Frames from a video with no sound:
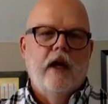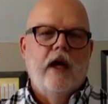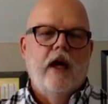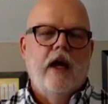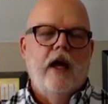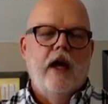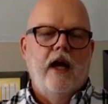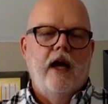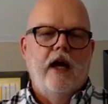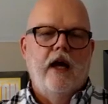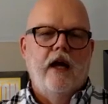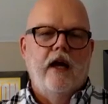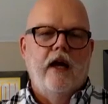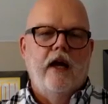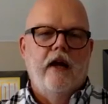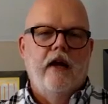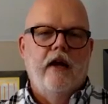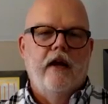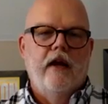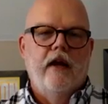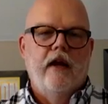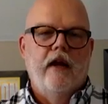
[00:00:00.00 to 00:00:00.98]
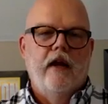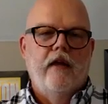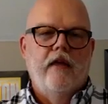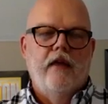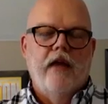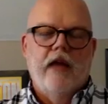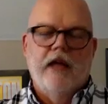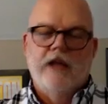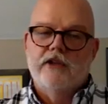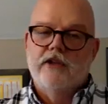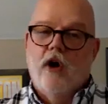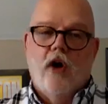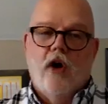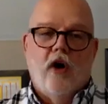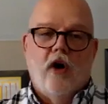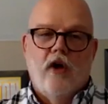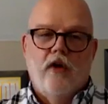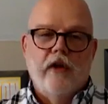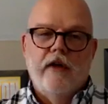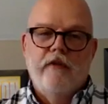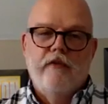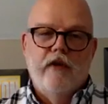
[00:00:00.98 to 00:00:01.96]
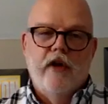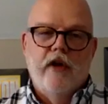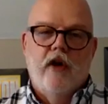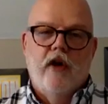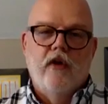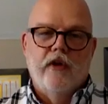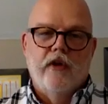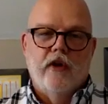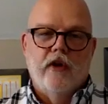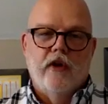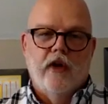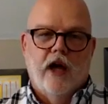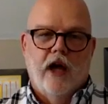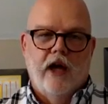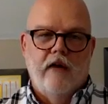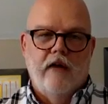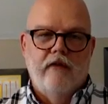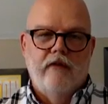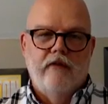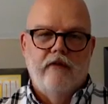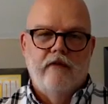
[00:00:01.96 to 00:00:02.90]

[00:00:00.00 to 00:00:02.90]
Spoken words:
and that's all they've known in their life.